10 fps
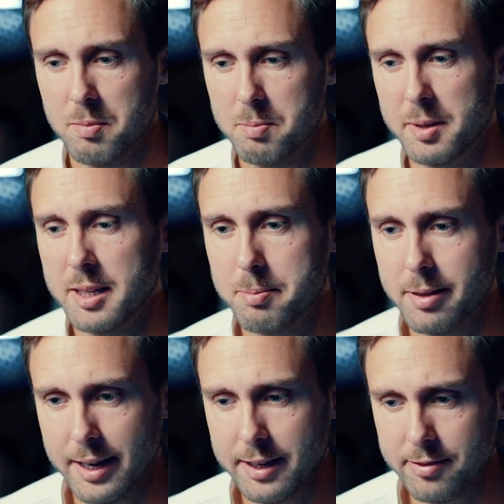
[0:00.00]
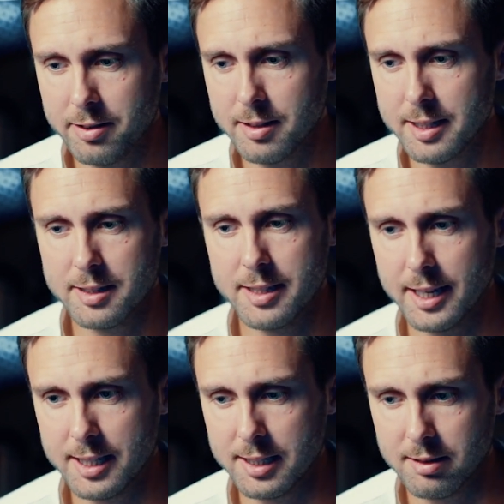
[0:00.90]
being playful and
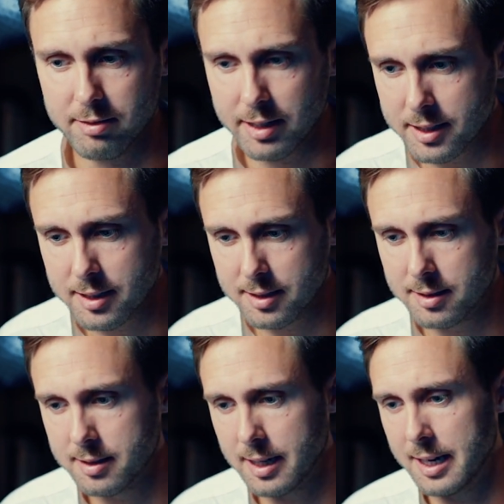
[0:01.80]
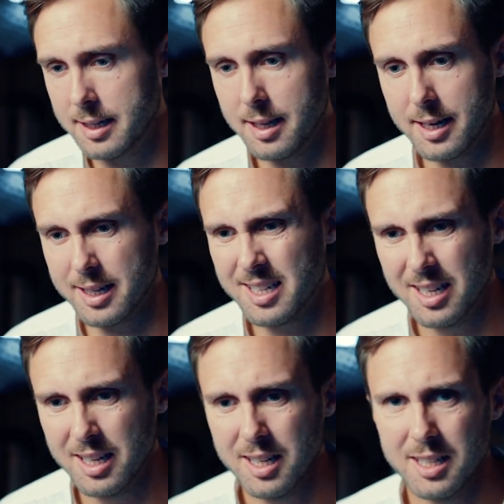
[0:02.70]
taking risks and like,
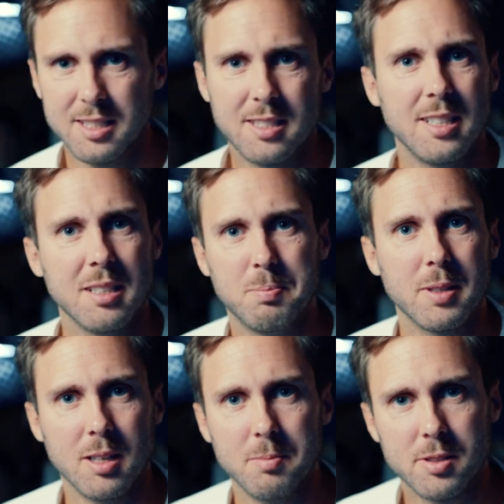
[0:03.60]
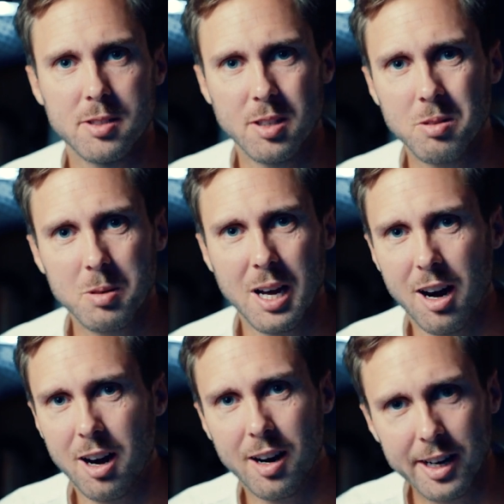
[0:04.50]
it's just becomes so
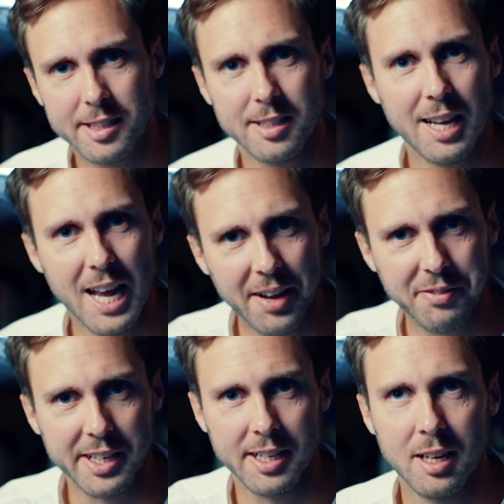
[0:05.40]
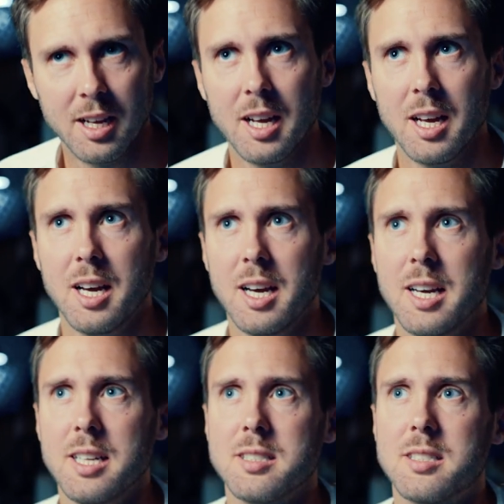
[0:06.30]
hard and heavy.
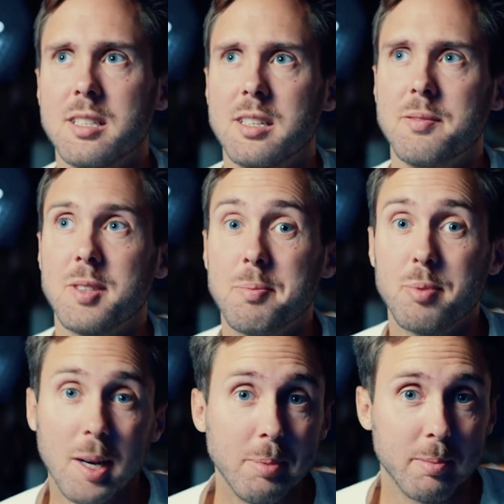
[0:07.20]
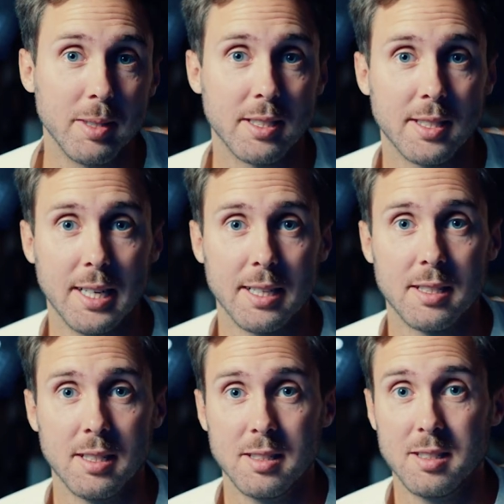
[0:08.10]
And the problem is
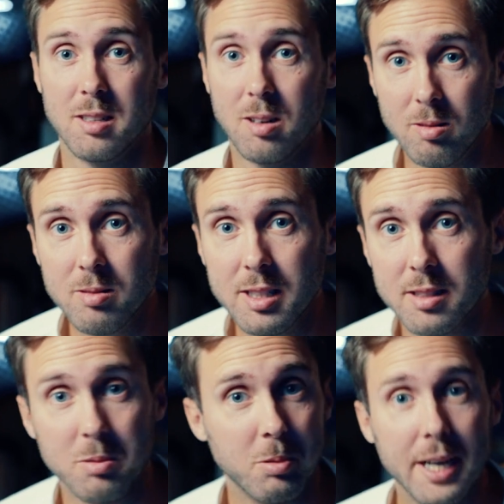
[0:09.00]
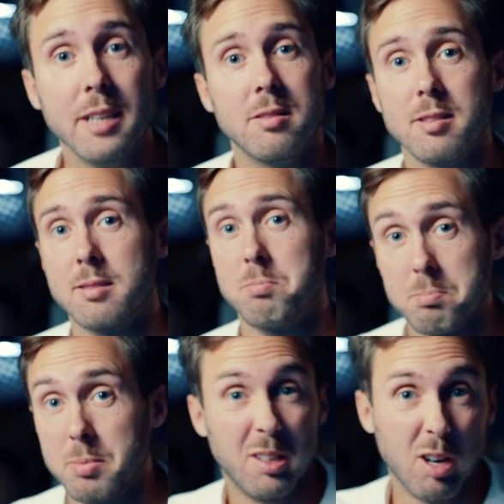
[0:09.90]
that the only way to
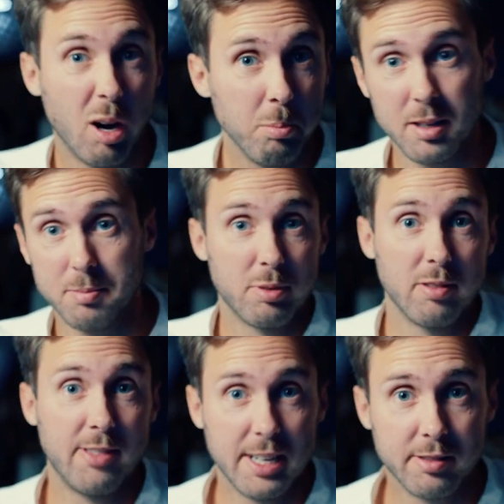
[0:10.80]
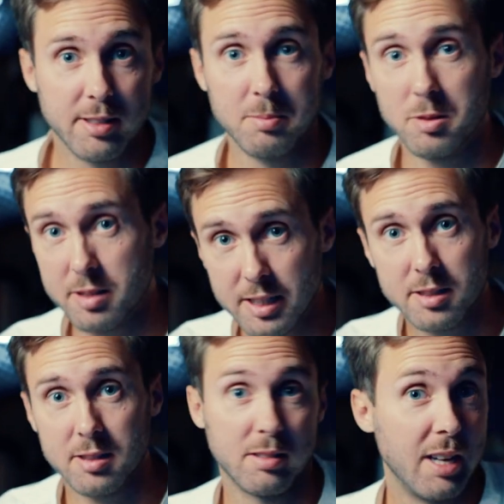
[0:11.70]
become a professional
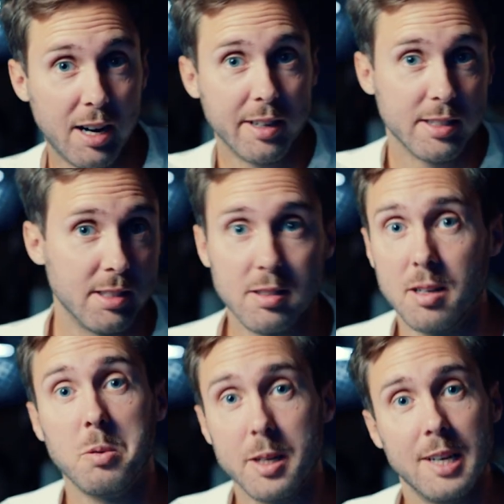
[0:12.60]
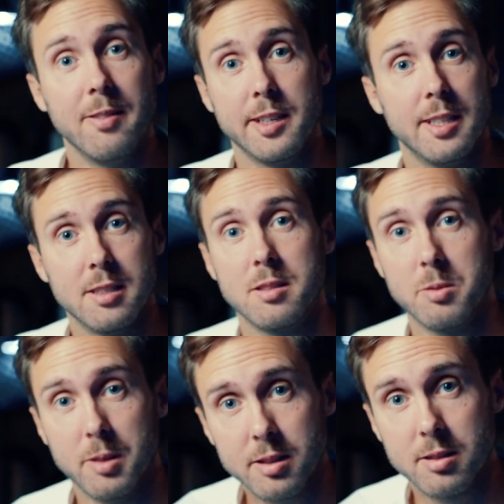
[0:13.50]
musician, artist, or whatever it is you
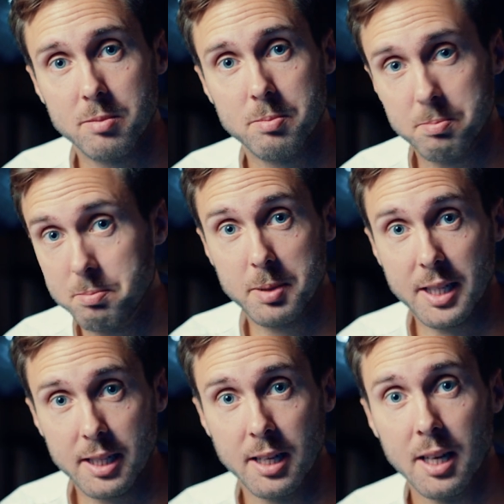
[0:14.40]
want to be,